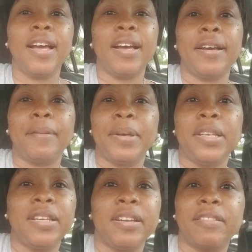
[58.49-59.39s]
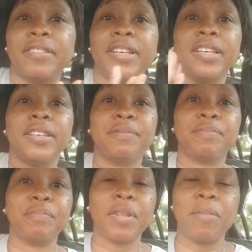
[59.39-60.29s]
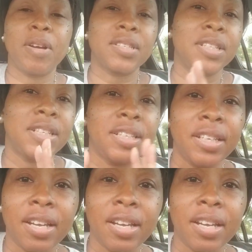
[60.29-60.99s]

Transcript: Arie, Bawse Lady,